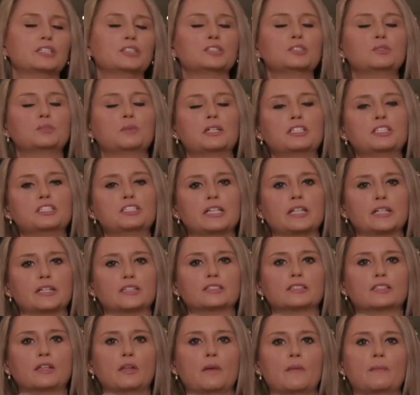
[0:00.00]
here, switch
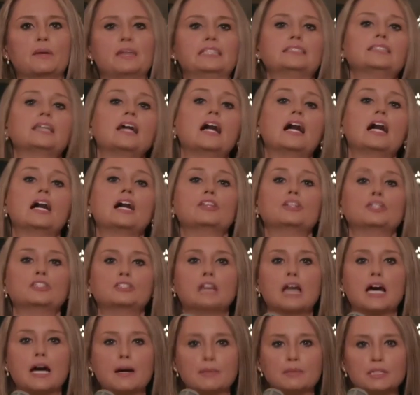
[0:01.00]
gears a little bit to other
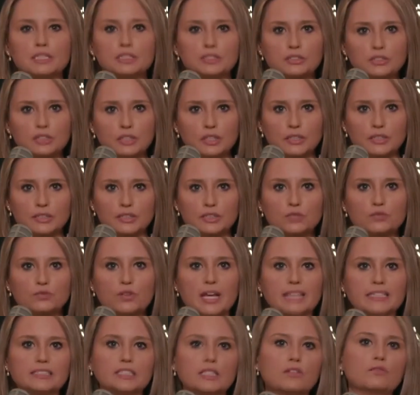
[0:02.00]
top concerns
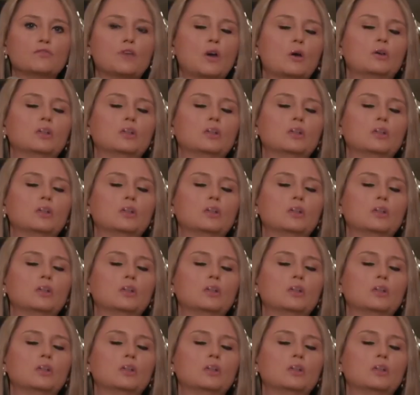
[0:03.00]
facing